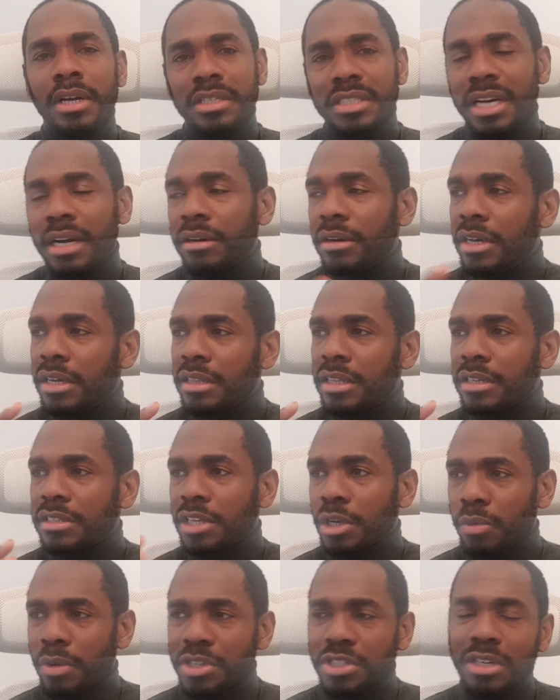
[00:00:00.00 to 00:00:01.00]
Now, there's
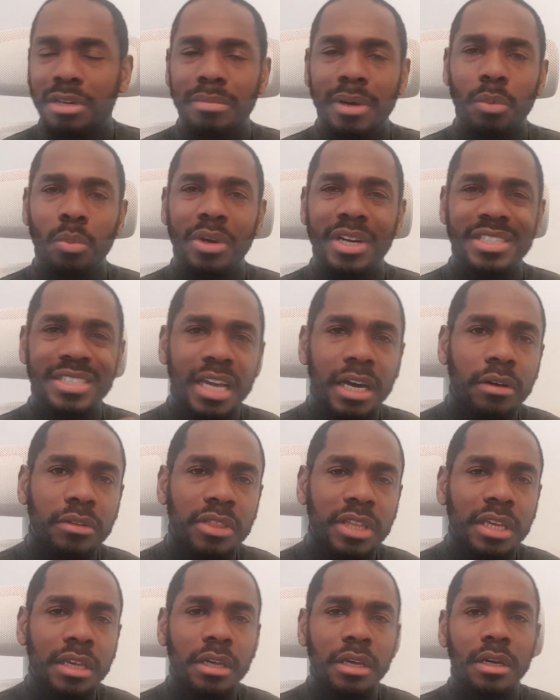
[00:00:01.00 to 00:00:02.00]
a question about what is
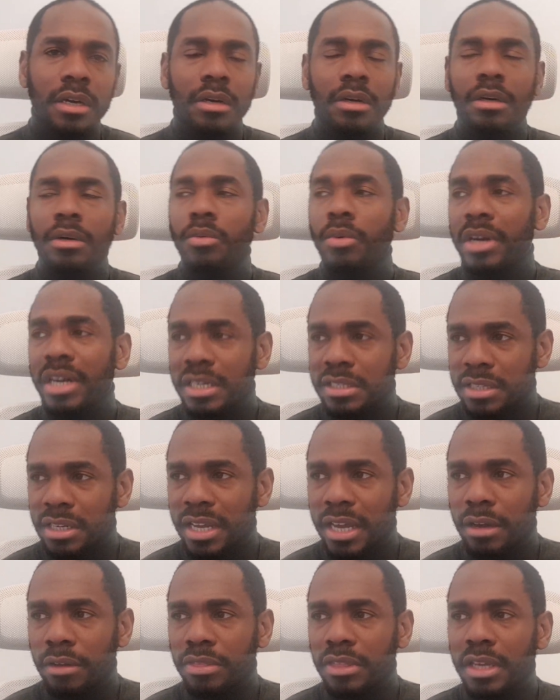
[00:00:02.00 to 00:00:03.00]
healthy, what isn't
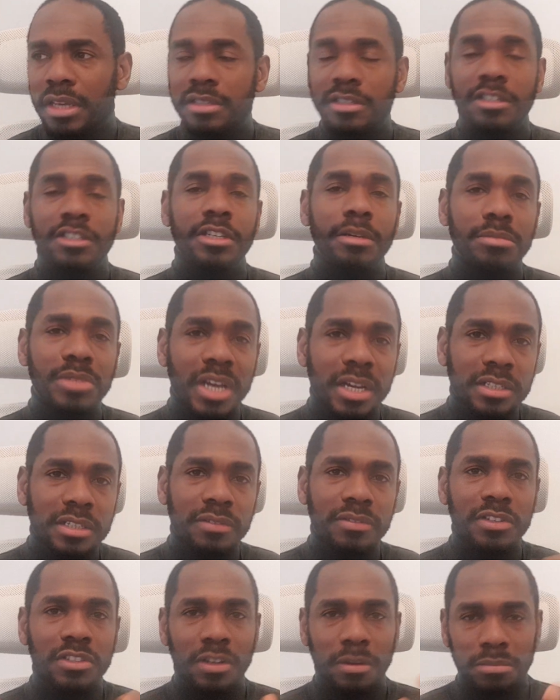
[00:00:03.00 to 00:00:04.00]
healthy. Is it
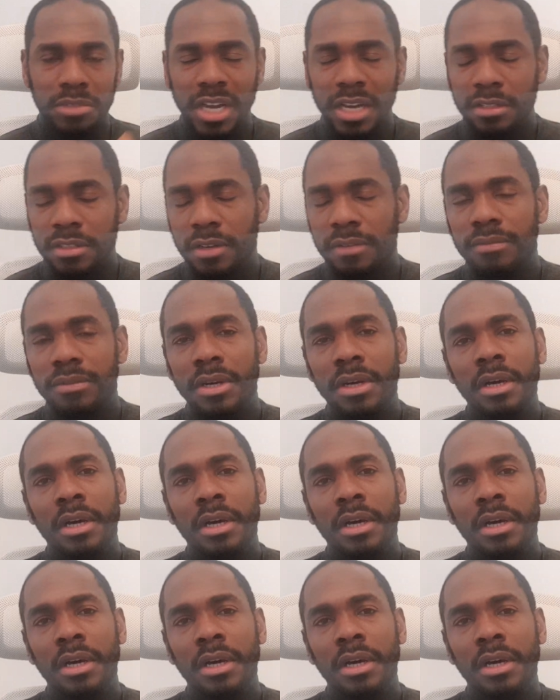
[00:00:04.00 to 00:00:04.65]
subjective, is it objective?